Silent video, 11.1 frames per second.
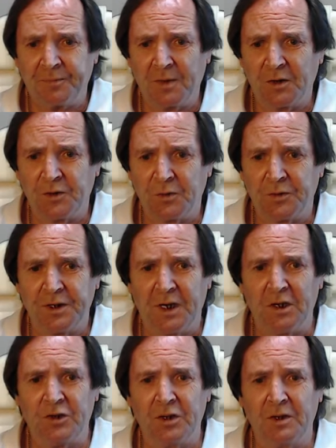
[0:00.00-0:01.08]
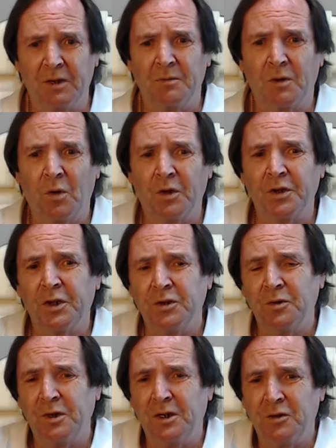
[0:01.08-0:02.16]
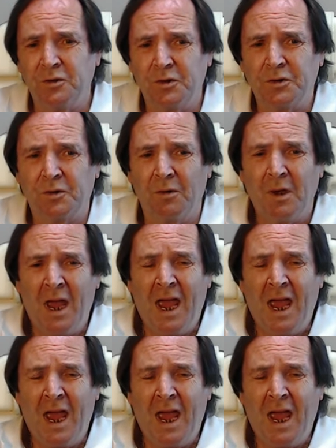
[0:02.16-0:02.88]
association, according to Yuri Ushakov.